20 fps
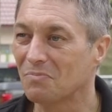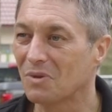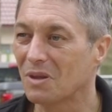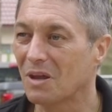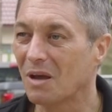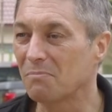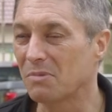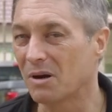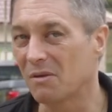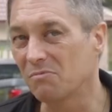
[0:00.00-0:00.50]

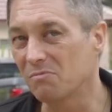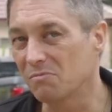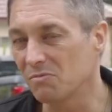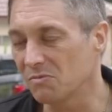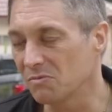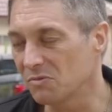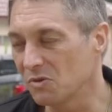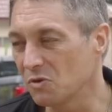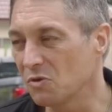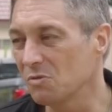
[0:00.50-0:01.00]
but I
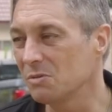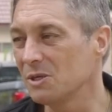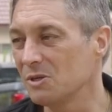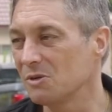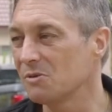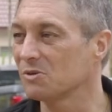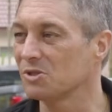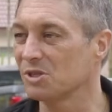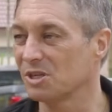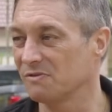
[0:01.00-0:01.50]
normally
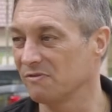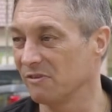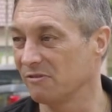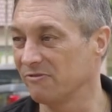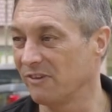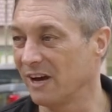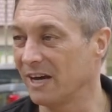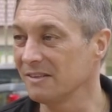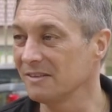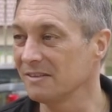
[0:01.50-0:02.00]
do it just for
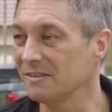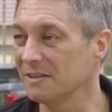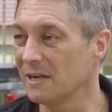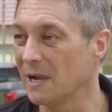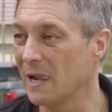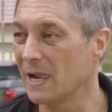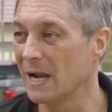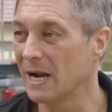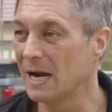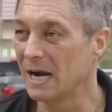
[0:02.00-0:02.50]
fun.
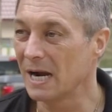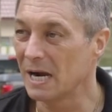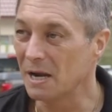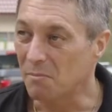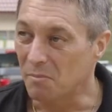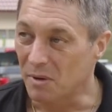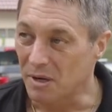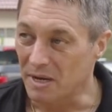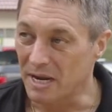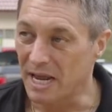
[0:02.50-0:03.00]

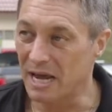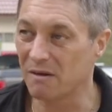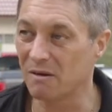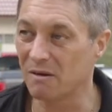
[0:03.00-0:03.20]
But now I'm